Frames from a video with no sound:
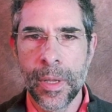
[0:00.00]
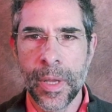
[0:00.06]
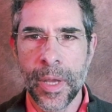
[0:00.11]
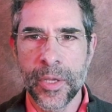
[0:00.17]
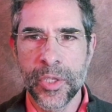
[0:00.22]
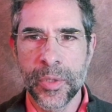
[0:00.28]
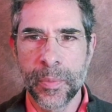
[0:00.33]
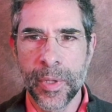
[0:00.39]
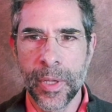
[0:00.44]

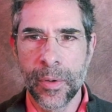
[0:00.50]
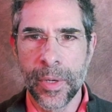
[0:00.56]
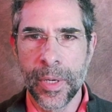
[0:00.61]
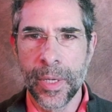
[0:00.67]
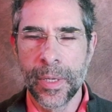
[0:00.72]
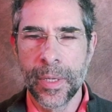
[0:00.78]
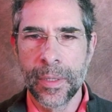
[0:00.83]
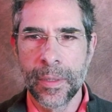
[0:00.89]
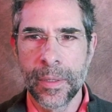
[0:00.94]

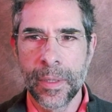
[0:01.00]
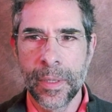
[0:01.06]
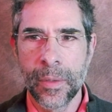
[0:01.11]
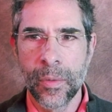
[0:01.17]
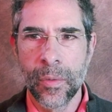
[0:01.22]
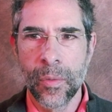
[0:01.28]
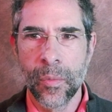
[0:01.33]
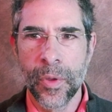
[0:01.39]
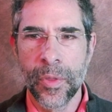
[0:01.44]
exploded
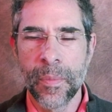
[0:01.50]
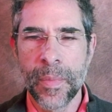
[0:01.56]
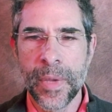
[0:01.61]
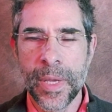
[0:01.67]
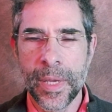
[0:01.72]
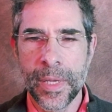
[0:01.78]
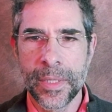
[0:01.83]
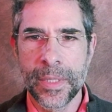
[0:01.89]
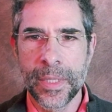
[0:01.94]
with
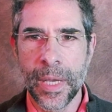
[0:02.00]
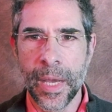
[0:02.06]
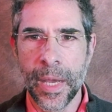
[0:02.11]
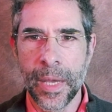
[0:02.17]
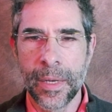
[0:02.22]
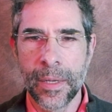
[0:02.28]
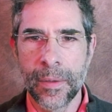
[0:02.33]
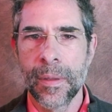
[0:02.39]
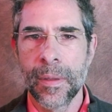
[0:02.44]
me
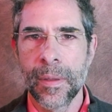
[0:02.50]
inside.